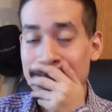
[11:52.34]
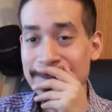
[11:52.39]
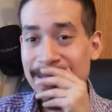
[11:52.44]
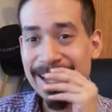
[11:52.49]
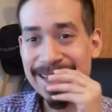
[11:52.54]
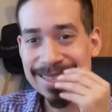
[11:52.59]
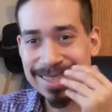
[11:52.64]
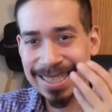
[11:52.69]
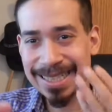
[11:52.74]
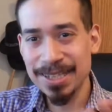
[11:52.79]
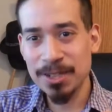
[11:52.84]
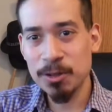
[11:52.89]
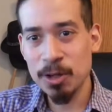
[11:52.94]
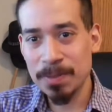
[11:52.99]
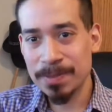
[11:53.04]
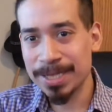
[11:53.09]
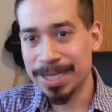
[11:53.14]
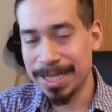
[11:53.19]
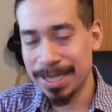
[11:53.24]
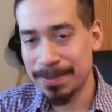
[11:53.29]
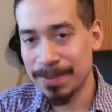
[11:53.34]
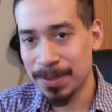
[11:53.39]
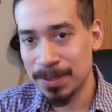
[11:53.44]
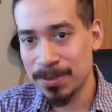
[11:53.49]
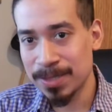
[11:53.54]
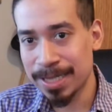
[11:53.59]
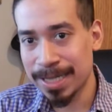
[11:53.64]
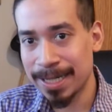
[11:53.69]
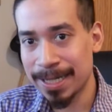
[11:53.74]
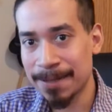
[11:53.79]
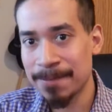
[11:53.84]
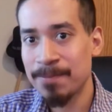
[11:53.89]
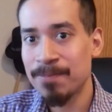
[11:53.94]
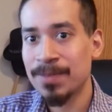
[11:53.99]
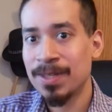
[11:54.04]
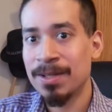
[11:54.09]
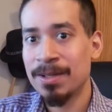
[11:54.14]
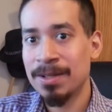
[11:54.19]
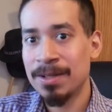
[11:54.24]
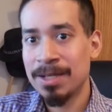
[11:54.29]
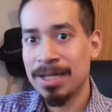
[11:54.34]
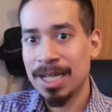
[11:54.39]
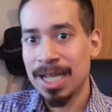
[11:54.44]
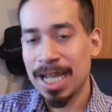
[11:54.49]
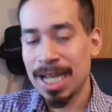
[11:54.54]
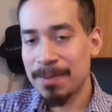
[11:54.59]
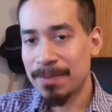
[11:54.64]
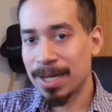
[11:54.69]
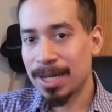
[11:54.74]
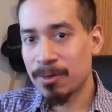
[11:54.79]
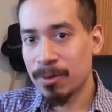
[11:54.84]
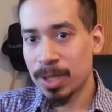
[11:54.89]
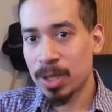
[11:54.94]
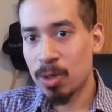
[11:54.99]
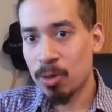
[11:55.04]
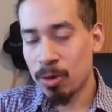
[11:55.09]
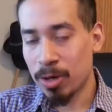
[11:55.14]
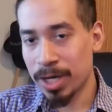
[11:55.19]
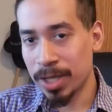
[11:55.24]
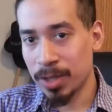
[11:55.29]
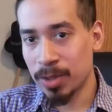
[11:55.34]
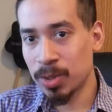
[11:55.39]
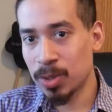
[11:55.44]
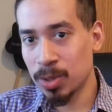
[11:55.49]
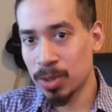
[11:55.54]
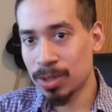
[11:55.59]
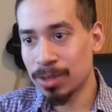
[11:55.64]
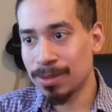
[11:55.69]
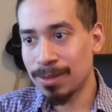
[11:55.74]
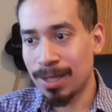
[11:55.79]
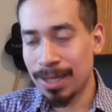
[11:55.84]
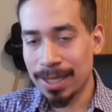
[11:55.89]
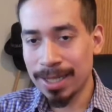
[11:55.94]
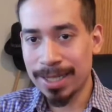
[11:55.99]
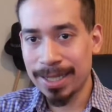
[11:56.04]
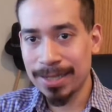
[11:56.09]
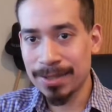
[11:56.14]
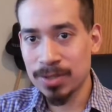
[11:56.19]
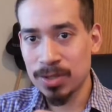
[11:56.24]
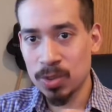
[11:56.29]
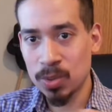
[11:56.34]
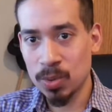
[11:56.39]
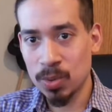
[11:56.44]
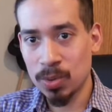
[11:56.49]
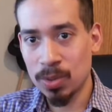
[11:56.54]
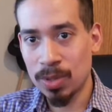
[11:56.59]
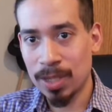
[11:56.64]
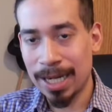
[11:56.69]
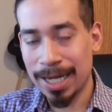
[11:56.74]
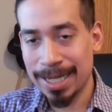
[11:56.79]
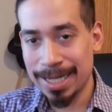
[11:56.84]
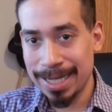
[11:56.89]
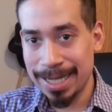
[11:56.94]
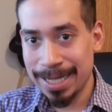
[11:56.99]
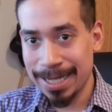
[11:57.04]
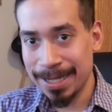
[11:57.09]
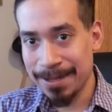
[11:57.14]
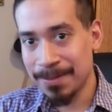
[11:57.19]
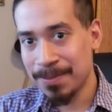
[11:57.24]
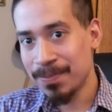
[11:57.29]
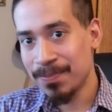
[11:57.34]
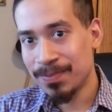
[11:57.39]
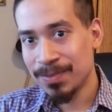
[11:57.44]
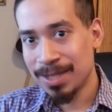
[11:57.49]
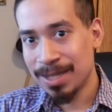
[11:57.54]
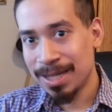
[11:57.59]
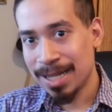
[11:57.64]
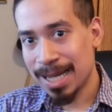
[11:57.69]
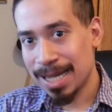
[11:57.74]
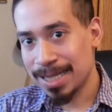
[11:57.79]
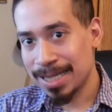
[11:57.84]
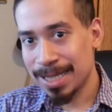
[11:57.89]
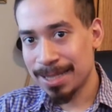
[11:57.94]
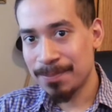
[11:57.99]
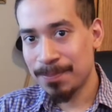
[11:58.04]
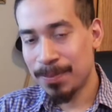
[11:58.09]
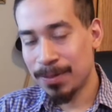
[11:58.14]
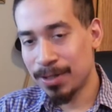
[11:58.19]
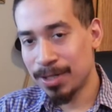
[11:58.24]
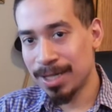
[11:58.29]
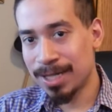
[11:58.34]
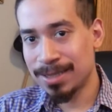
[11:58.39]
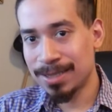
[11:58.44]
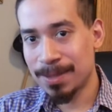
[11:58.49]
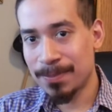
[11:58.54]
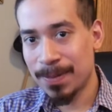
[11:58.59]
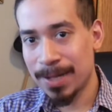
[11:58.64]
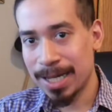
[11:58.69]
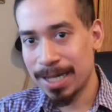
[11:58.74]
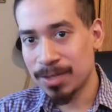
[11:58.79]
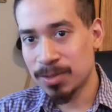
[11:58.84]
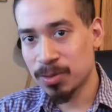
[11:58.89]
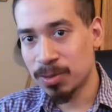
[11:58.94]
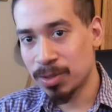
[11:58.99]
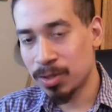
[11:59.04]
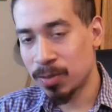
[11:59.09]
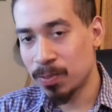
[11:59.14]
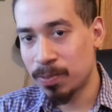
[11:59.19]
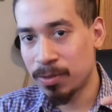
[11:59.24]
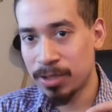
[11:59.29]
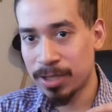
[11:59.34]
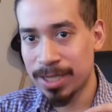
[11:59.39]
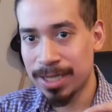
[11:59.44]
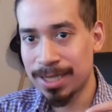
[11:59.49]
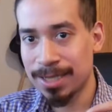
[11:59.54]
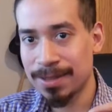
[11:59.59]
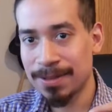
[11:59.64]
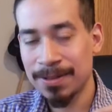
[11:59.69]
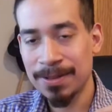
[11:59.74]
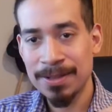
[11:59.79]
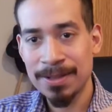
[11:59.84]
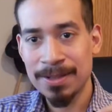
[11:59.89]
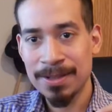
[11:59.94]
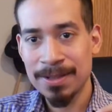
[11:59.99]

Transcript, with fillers: I seen encrypted emails that it might require you to log into IE and then put in the password or put in